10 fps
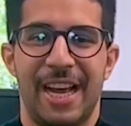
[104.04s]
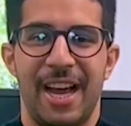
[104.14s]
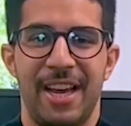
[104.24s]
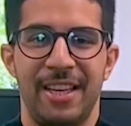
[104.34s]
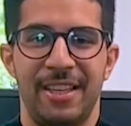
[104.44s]

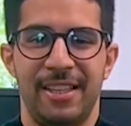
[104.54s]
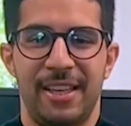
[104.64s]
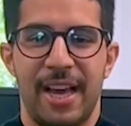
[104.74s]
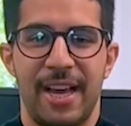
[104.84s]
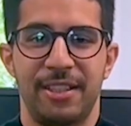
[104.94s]
I
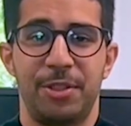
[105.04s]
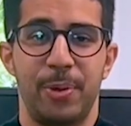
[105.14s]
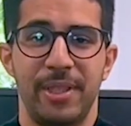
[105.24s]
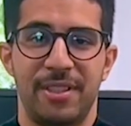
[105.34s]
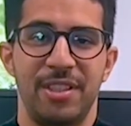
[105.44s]
had
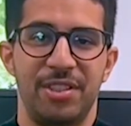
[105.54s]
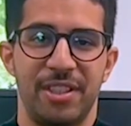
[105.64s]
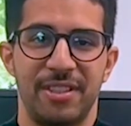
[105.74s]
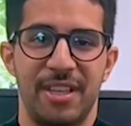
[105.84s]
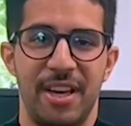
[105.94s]
three
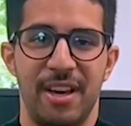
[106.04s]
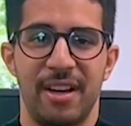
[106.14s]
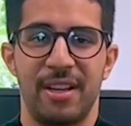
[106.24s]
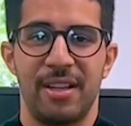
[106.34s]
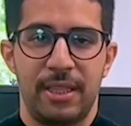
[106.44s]
teachers
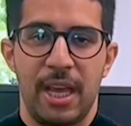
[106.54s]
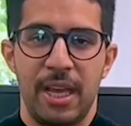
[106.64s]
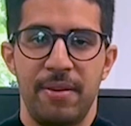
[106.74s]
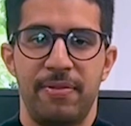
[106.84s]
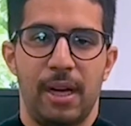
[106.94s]
here,
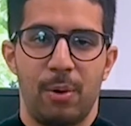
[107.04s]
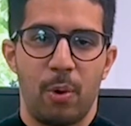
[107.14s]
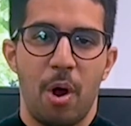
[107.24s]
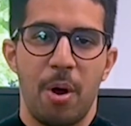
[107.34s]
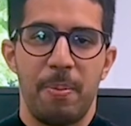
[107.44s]
Dave,
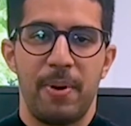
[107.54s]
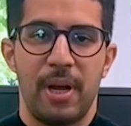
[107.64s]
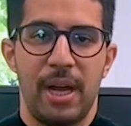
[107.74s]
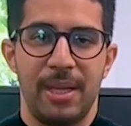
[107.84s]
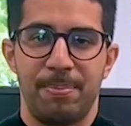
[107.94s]
Rob
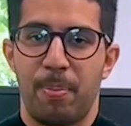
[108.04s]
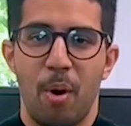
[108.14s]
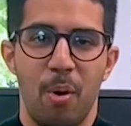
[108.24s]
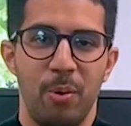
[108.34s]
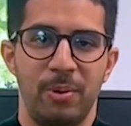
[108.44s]
and
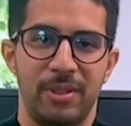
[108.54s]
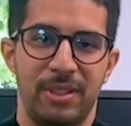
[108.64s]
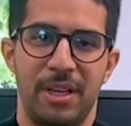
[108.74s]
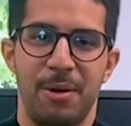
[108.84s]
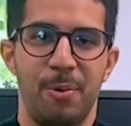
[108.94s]
Paul.
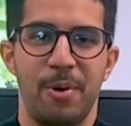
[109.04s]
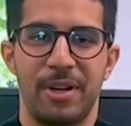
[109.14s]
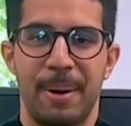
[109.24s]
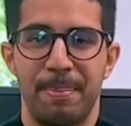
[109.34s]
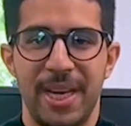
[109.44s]
They
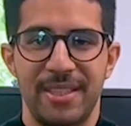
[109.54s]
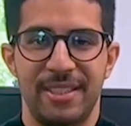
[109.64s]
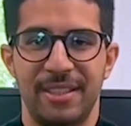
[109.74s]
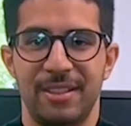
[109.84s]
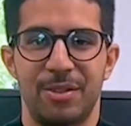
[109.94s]
were
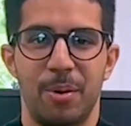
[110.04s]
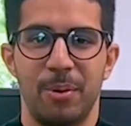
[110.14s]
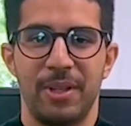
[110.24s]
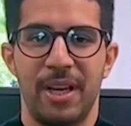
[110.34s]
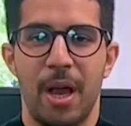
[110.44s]
amazing,
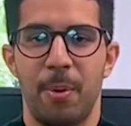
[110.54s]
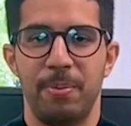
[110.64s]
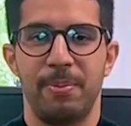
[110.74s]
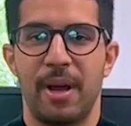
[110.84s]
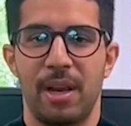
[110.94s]
so they
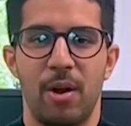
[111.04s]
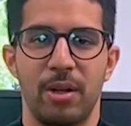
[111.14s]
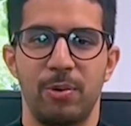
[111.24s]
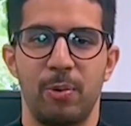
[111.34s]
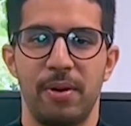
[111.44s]
helped a
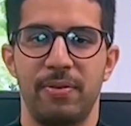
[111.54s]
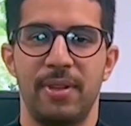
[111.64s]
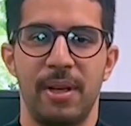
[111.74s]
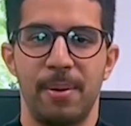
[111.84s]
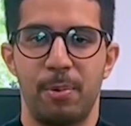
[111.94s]
lot with
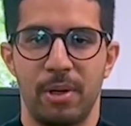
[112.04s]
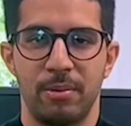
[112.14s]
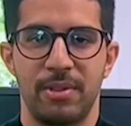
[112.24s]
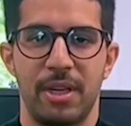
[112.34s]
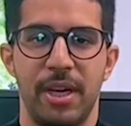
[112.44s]
the
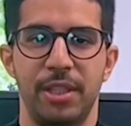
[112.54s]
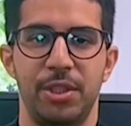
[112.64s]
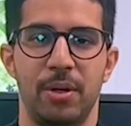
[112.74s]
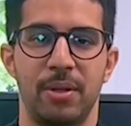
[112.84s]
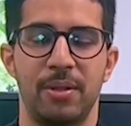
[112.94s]

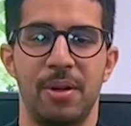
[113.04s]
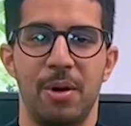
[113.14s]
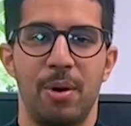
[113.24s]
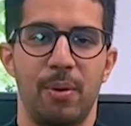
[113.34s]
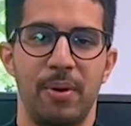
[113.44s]
pronunciation,
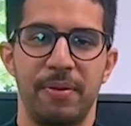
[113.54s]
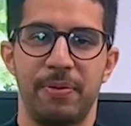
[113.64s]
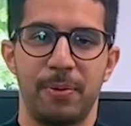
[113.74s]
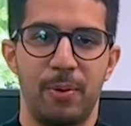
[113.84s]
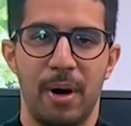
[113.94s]

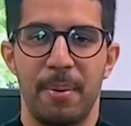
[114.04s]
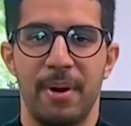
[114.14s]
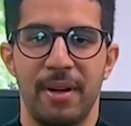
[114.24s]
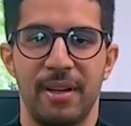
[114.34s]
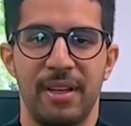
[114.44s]
with
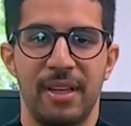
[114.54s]
grammar,